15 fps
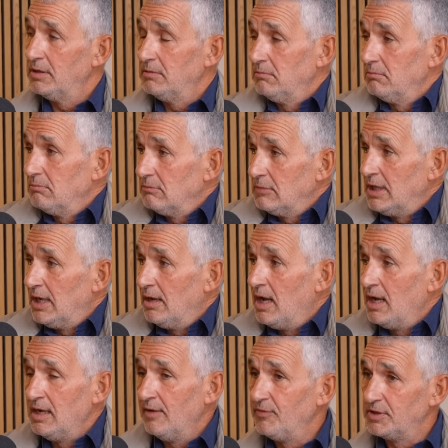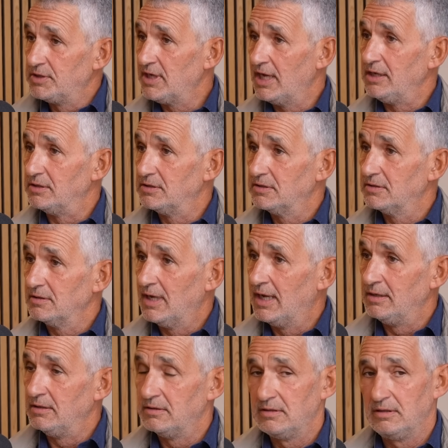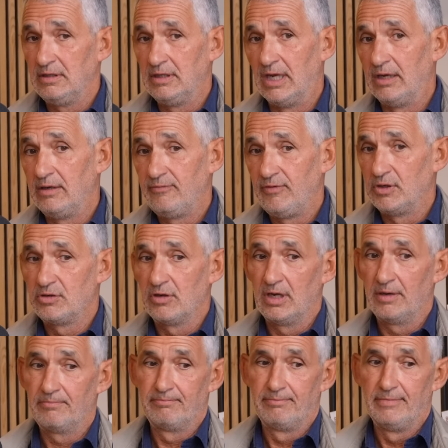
But you know, I love the taste, and you know, if you're trying to